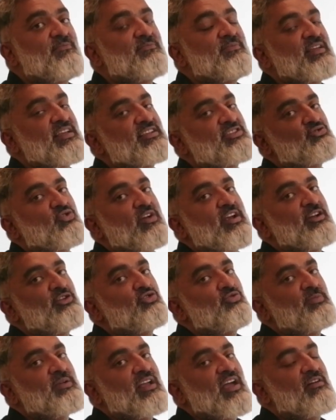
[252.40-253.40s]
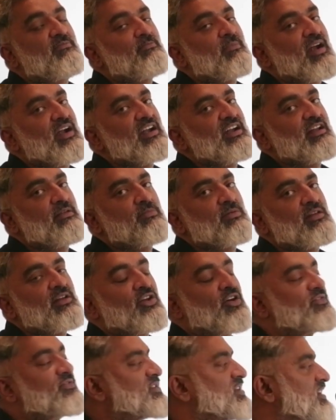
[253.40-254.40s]
is going to be a multiple
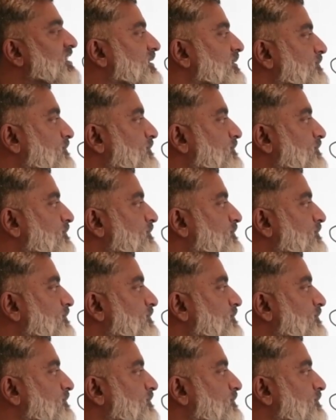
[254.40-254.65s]
of 3,